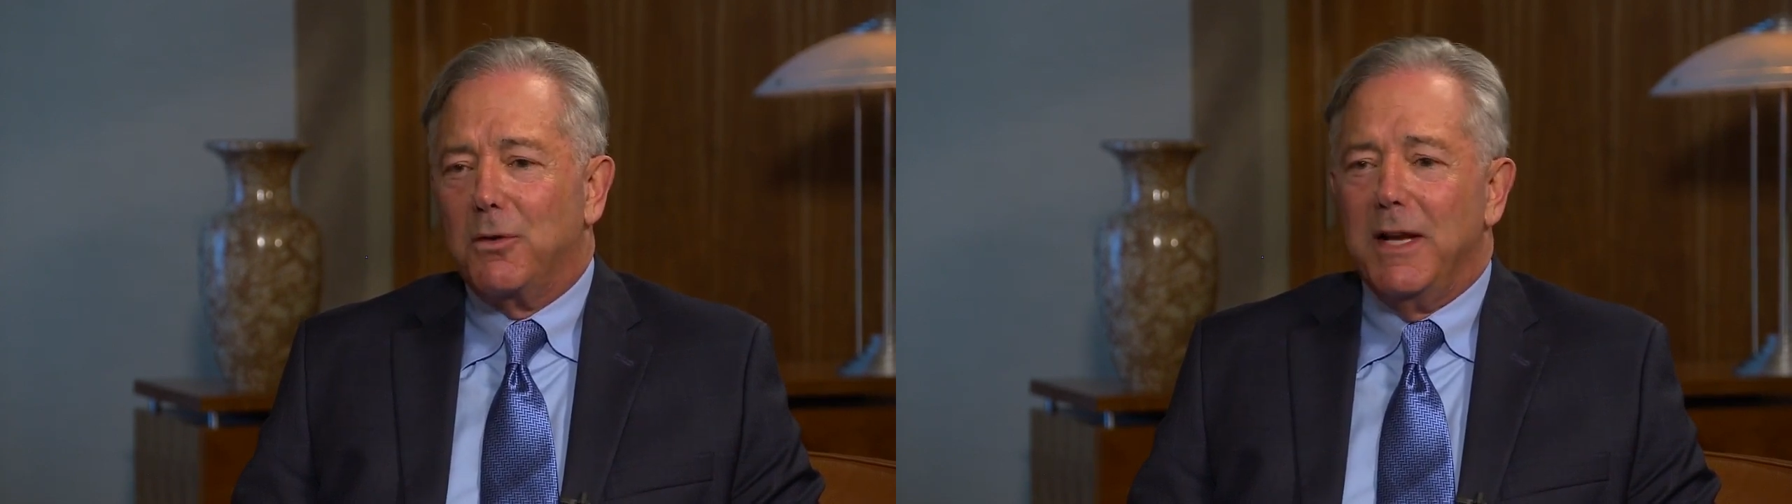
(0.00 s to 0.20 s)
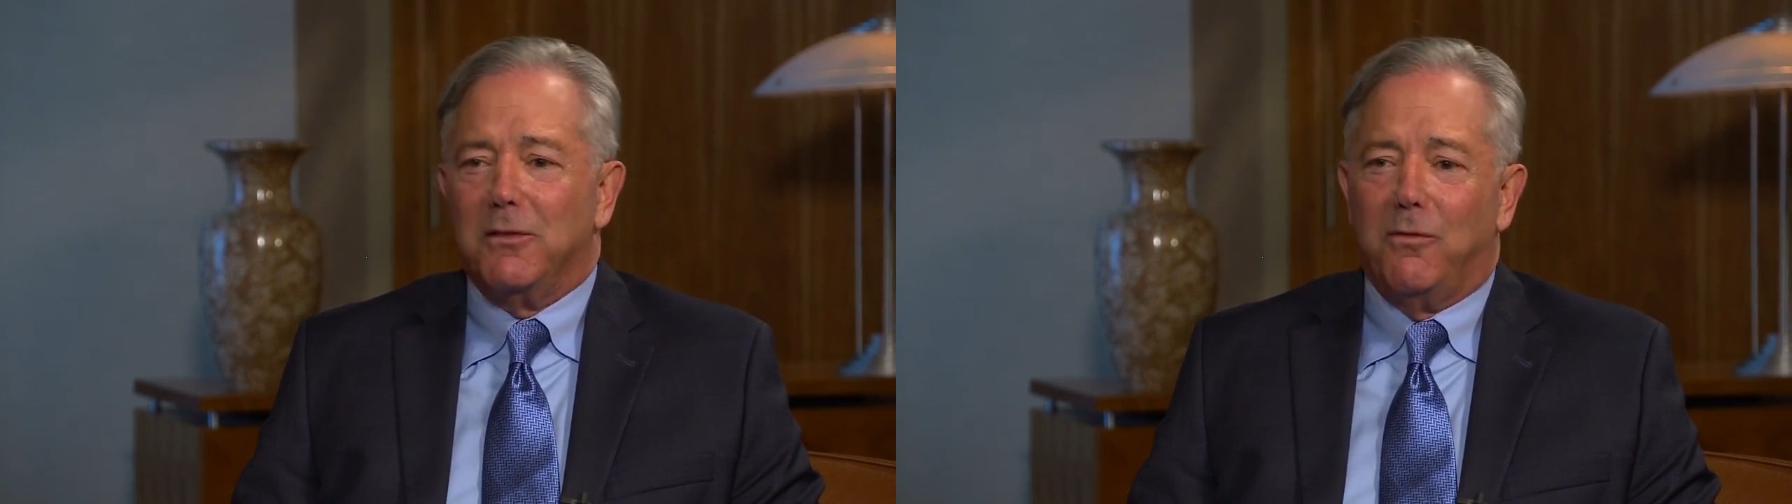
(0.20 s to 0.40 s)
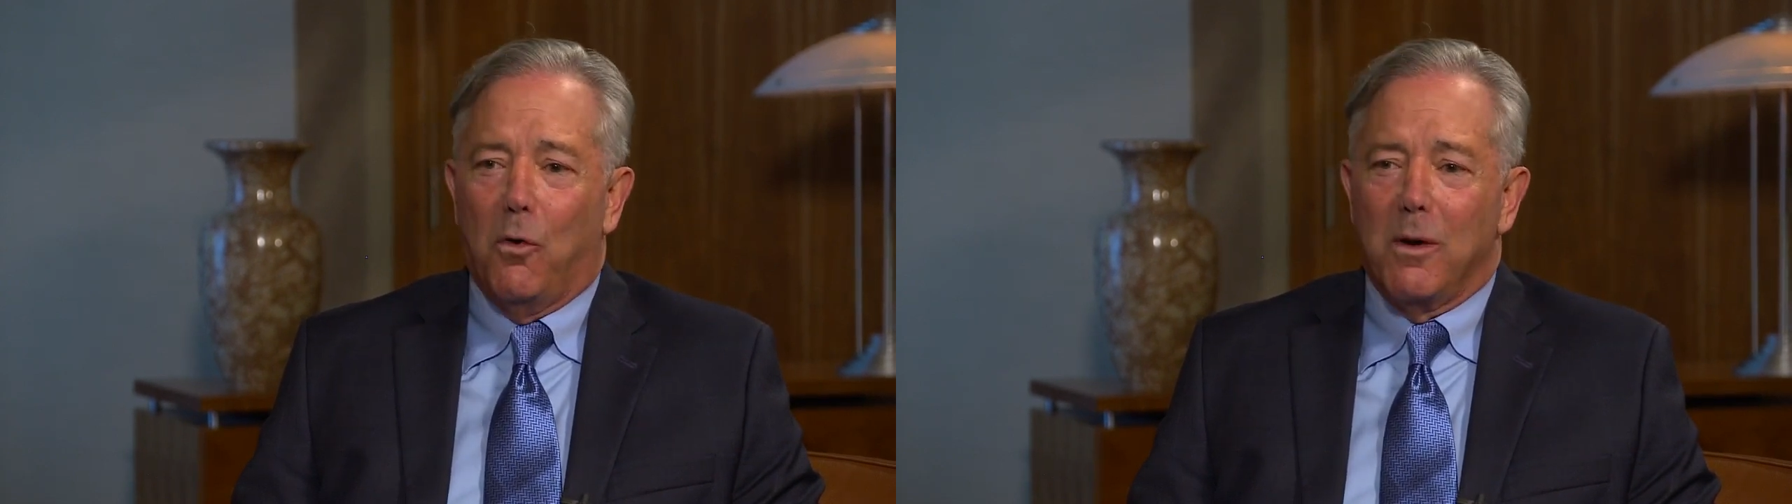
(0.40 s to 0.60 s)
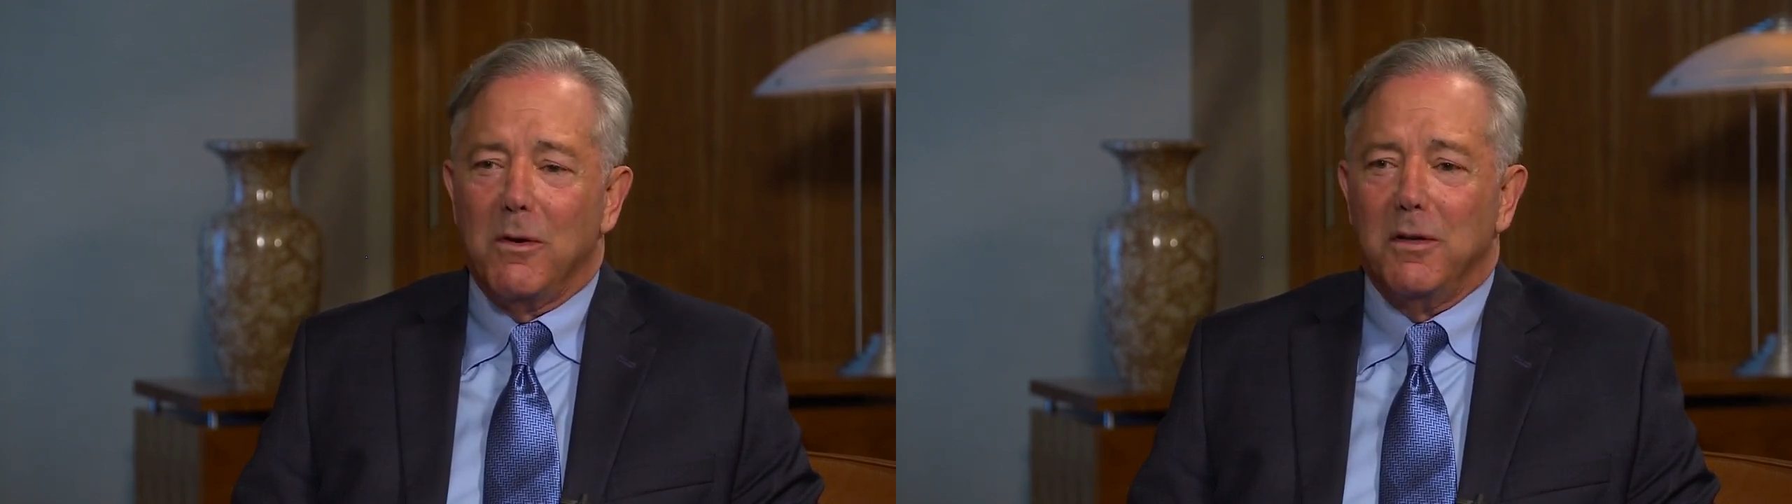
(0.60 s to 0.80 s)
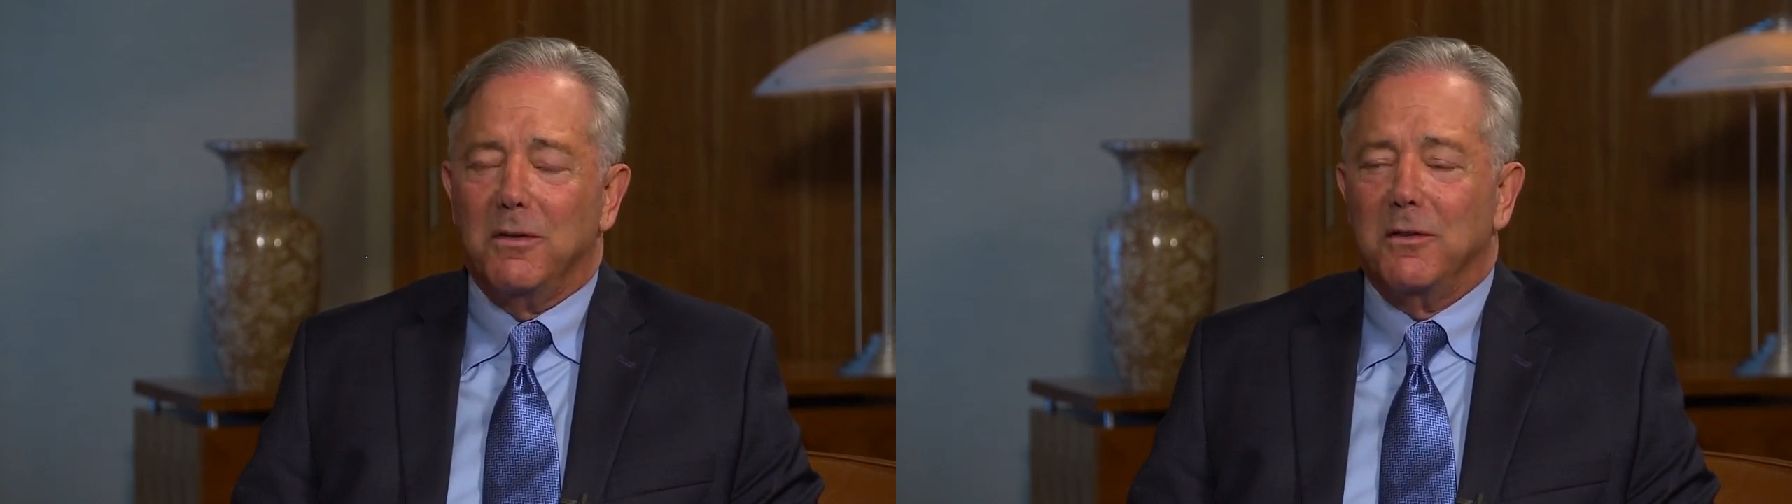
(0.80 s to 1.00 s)

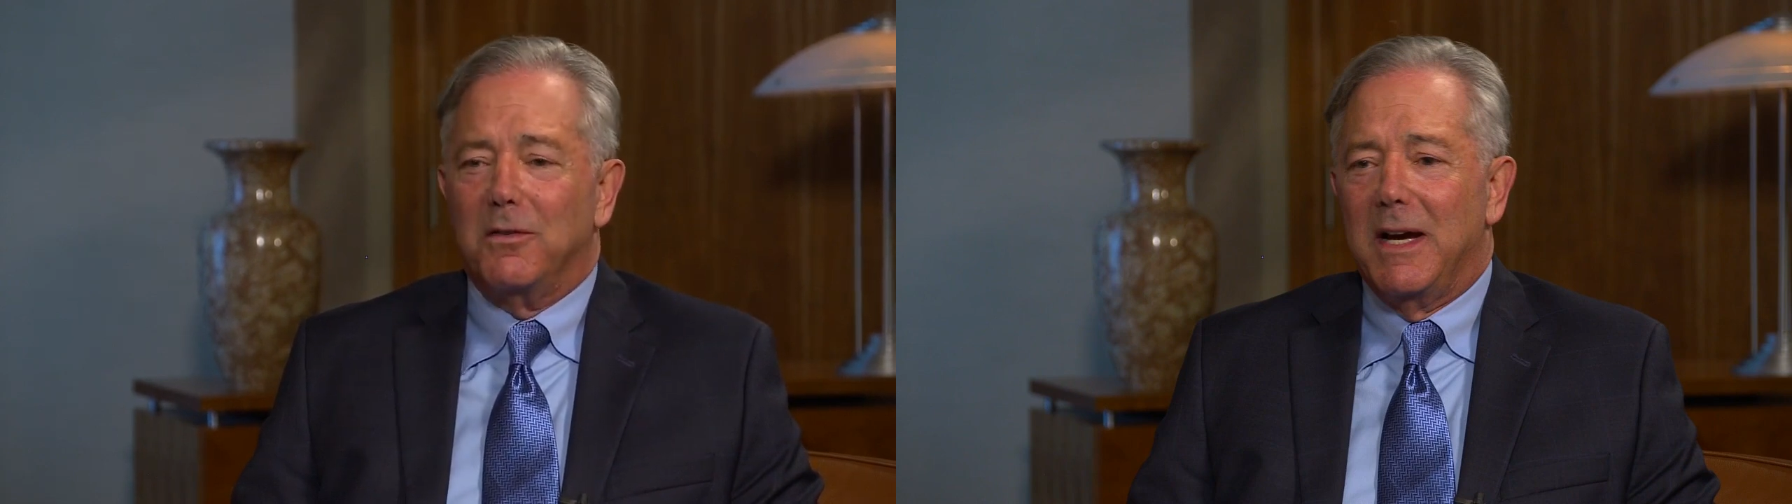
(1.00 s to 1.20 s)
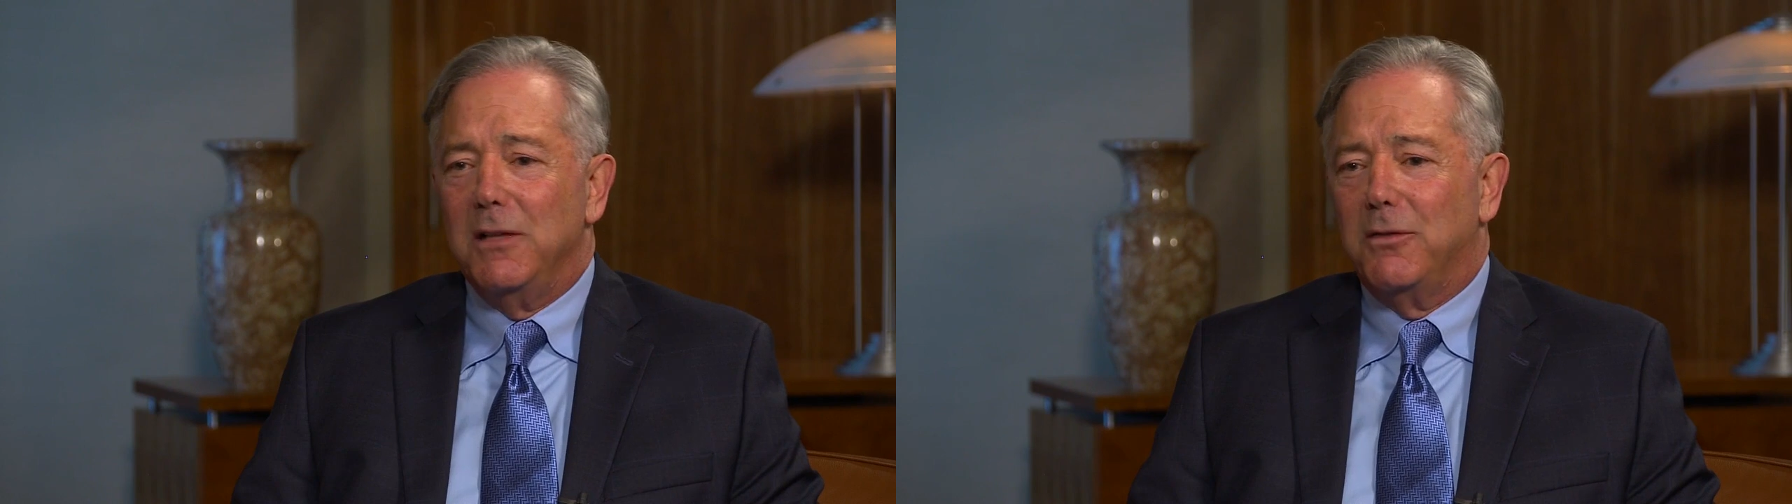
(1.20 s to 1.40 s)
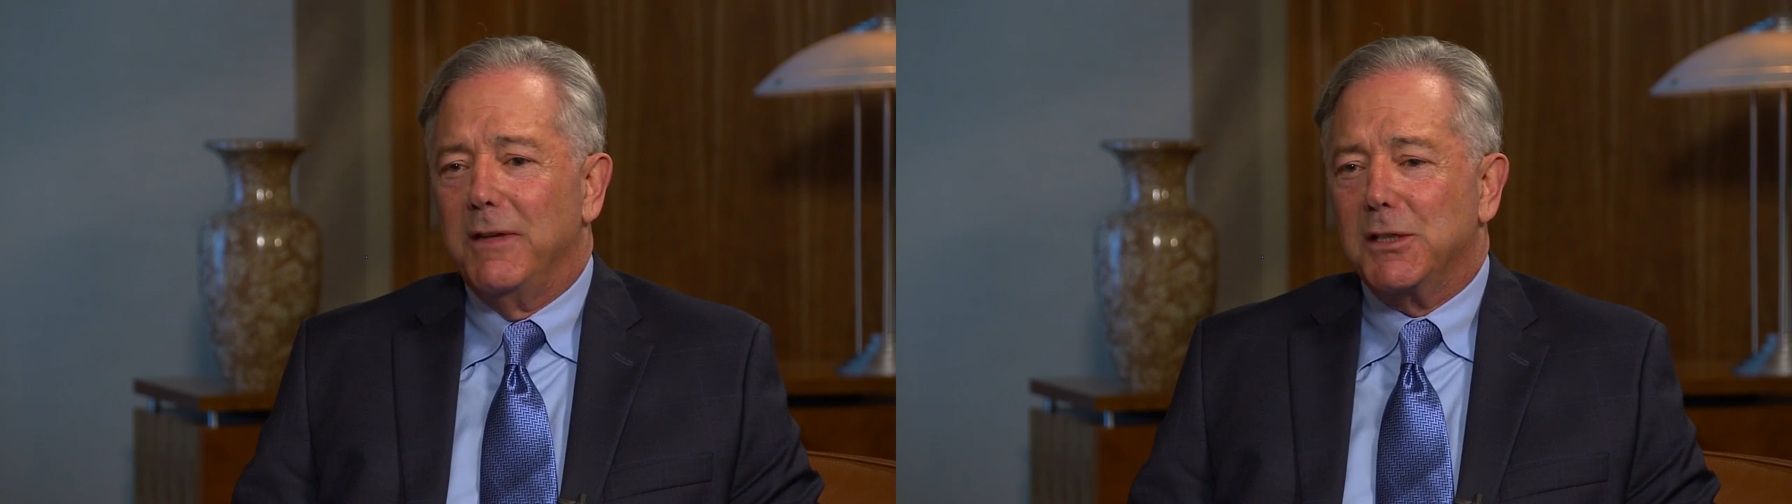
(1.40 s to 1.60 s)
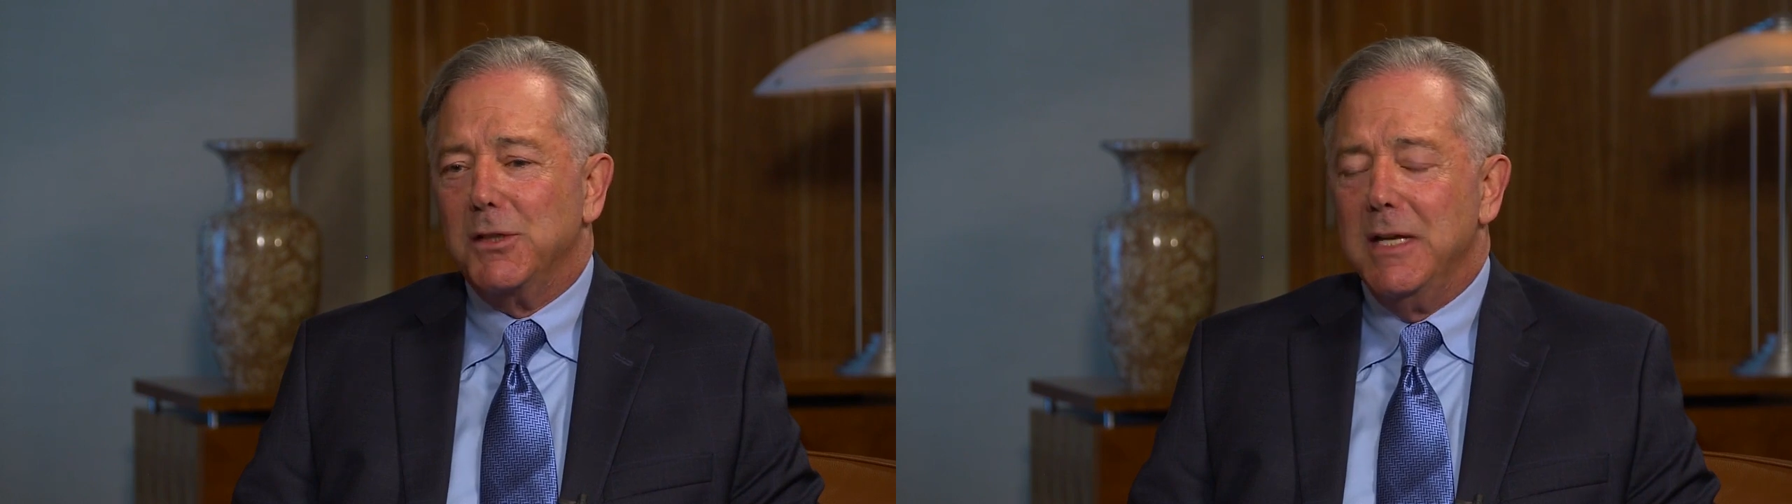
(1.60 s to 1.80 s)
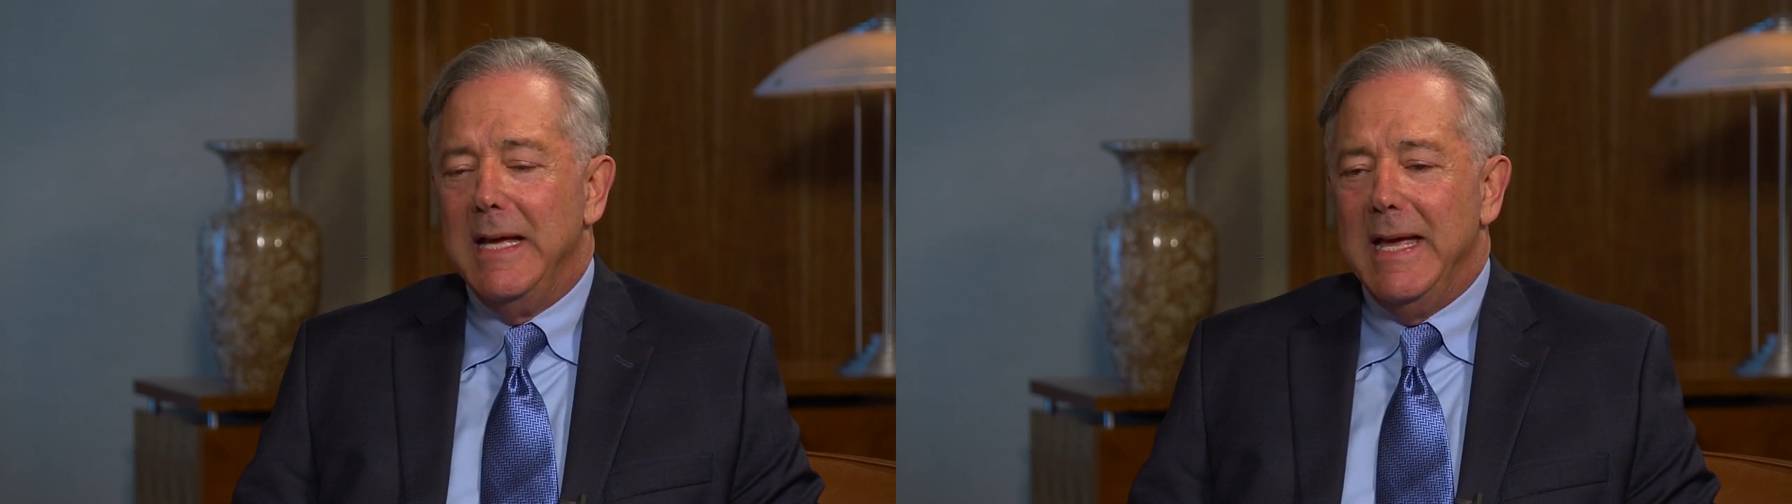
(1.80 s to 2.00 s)
Transformers and science
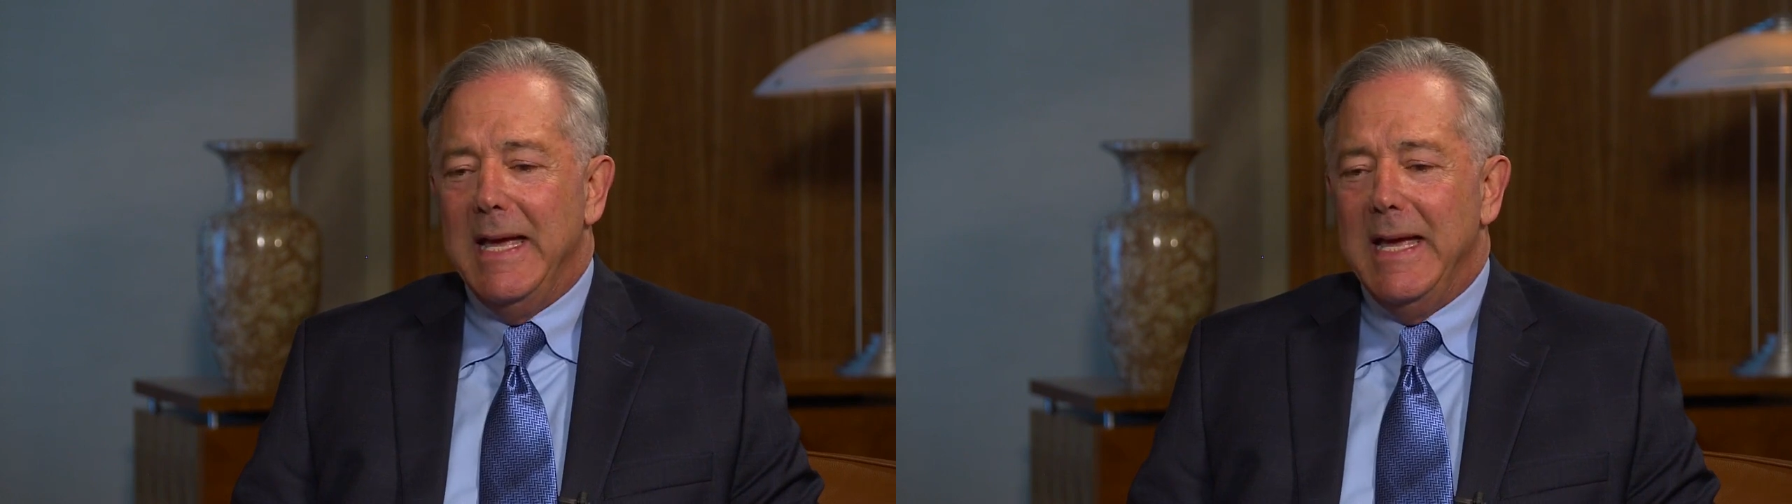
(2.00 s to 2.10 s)
fiction,